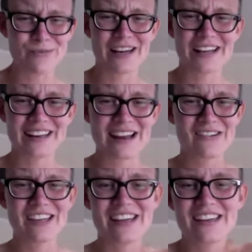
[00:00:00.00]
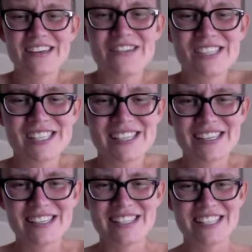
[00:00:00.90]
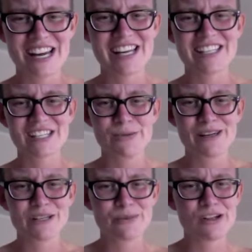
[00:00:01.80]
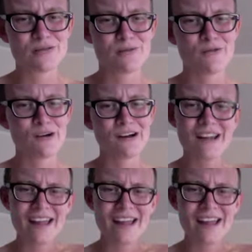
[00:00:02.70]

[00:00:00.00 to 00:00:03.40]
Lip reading: that I can now like use to change into my gym clothes before.